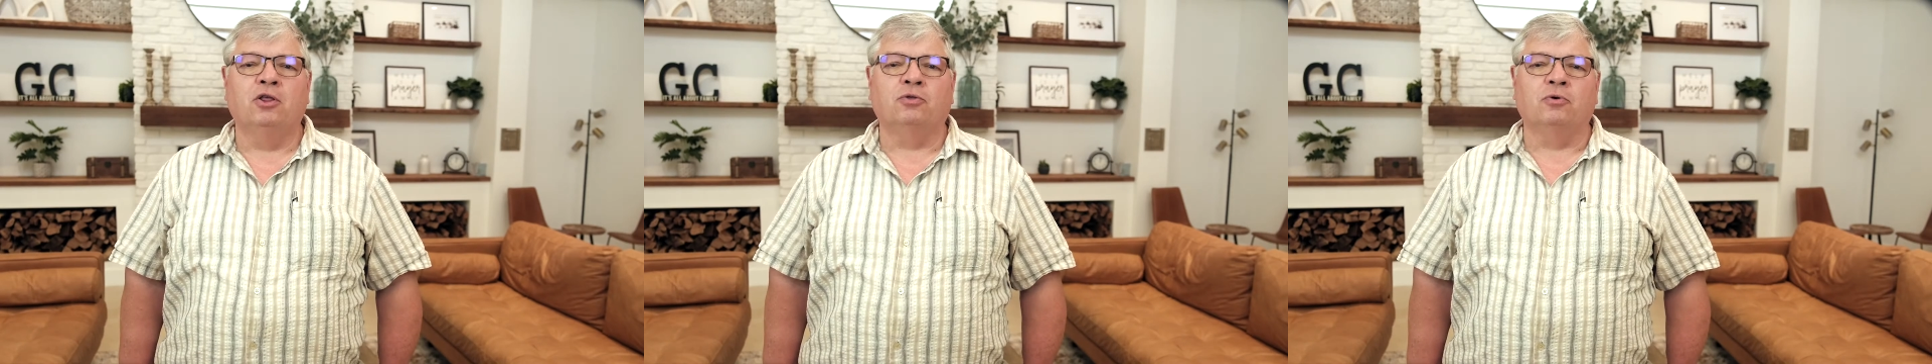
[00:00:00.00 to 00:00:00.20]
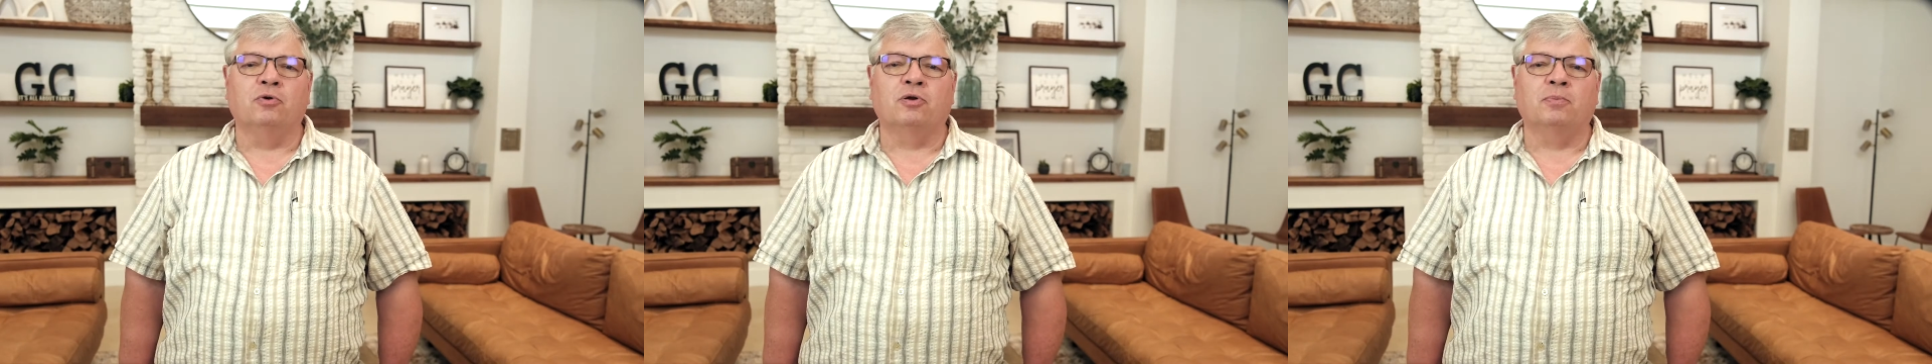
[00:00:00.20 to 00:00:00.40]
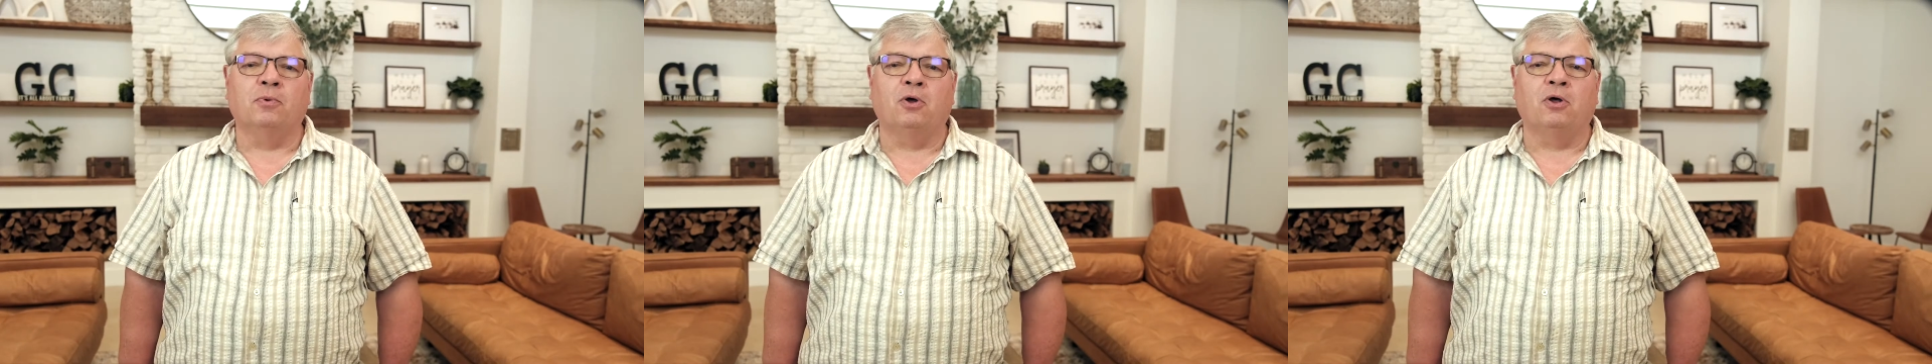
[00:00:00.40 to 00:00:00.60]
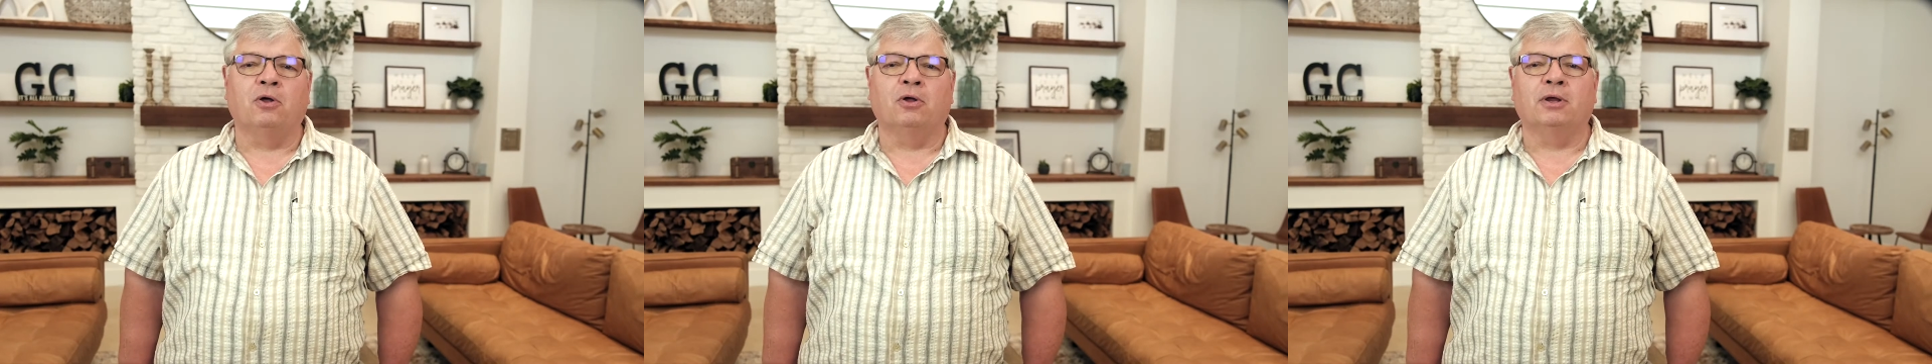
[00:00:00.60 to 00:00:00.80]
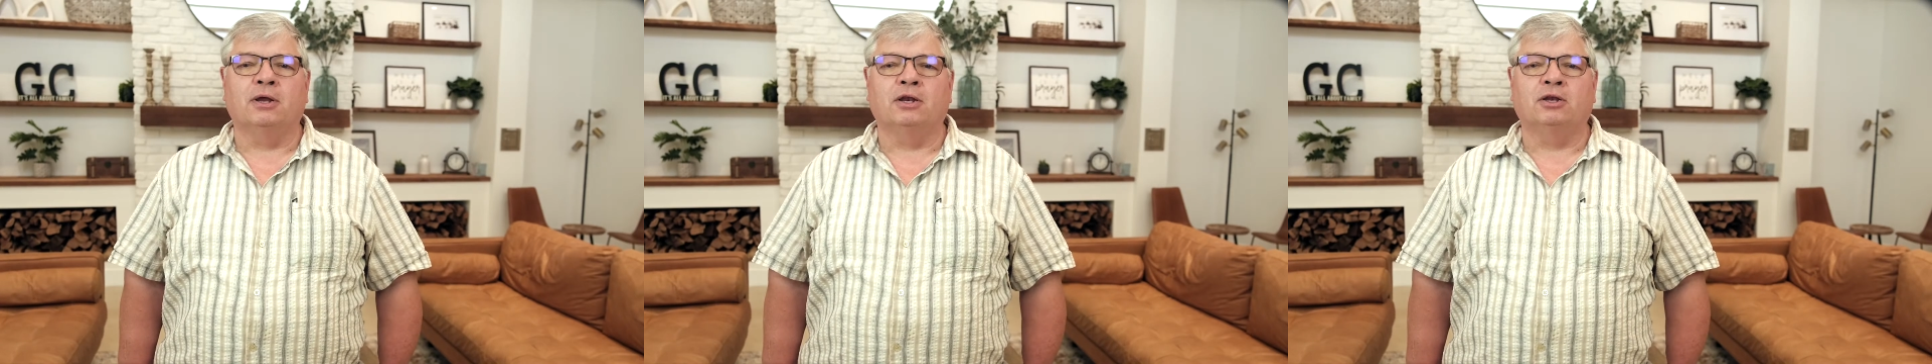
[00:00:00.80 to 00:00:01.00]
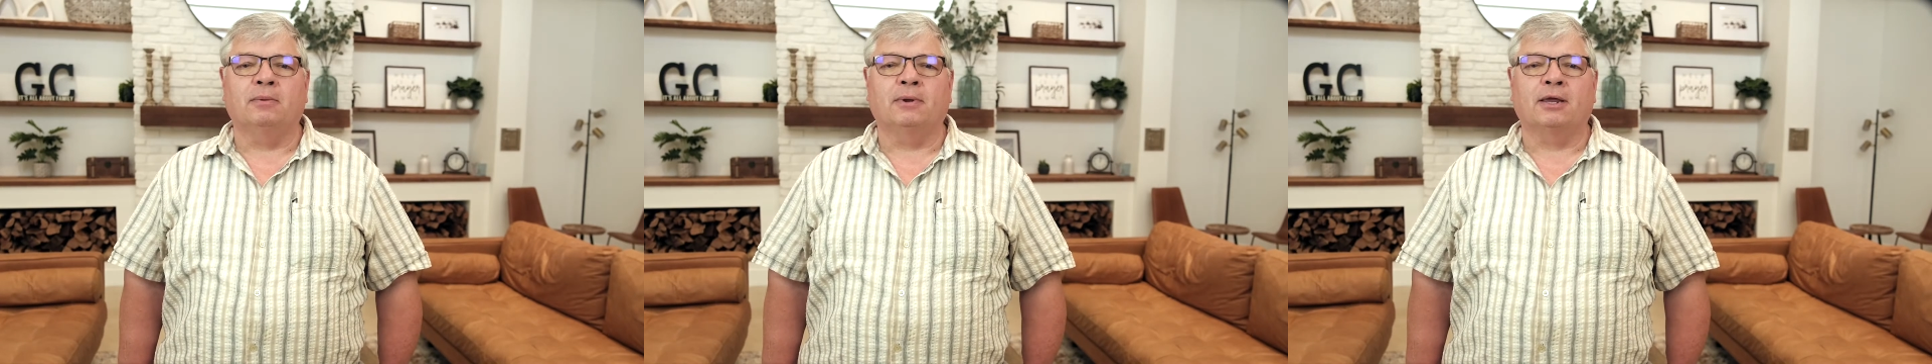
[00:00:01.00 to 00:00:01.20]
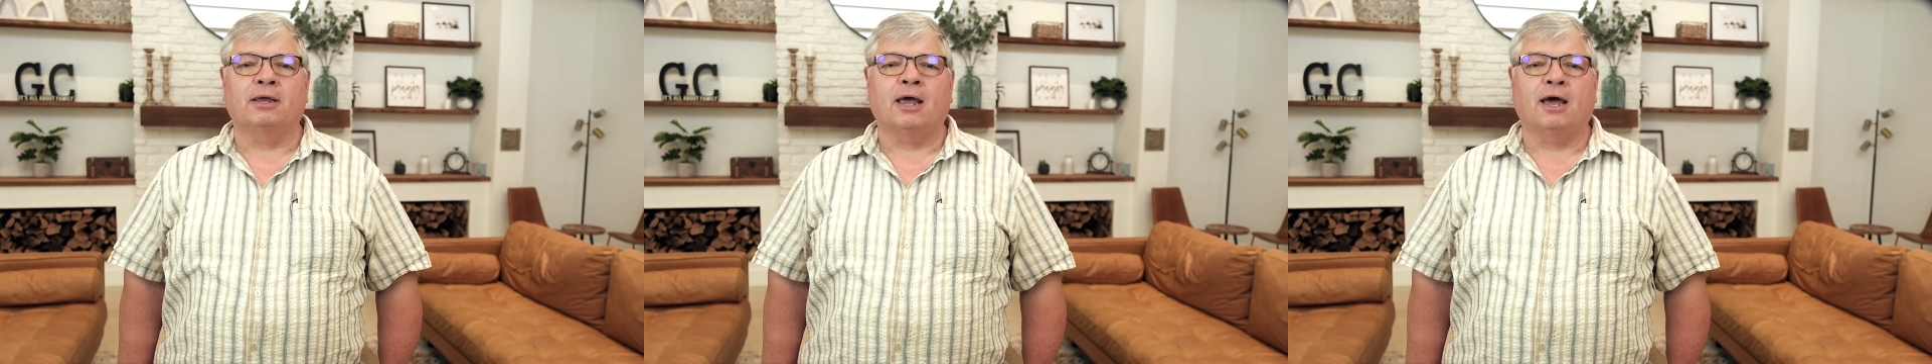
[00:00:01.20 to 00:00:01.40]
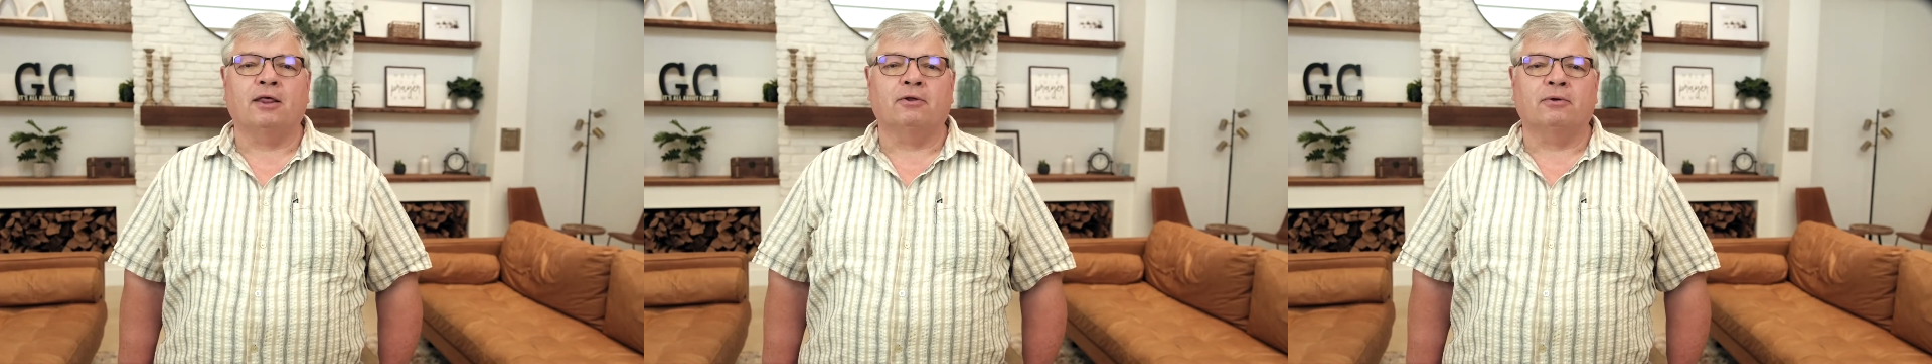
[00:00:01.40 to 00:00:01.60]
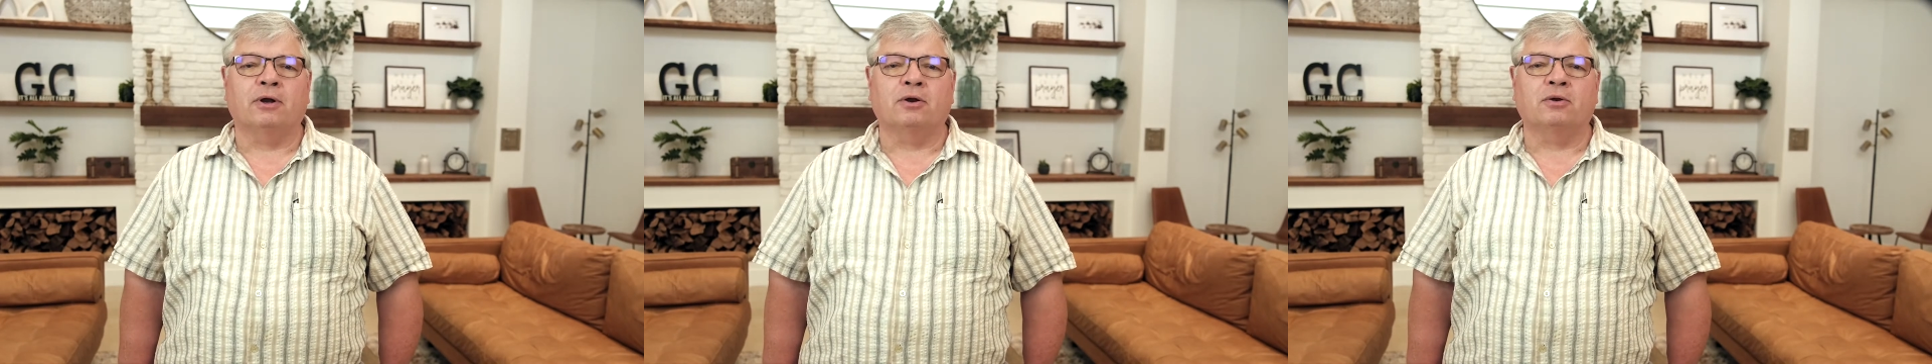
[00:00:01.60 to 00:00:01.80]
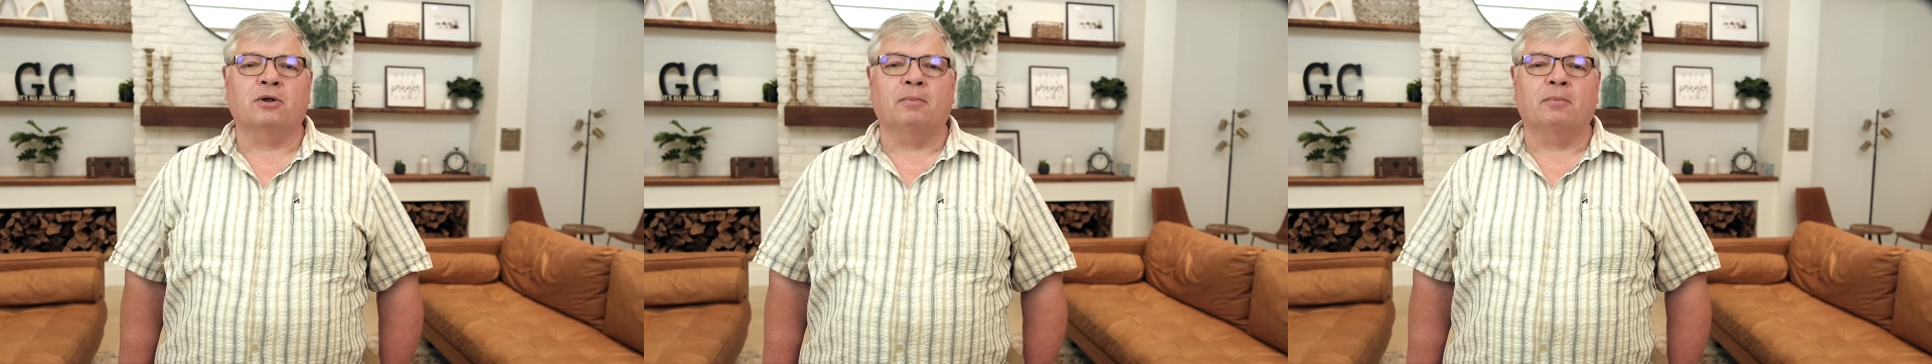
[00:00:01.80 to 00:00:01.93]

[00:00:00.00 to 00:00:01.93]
Through small, intimate gatherings,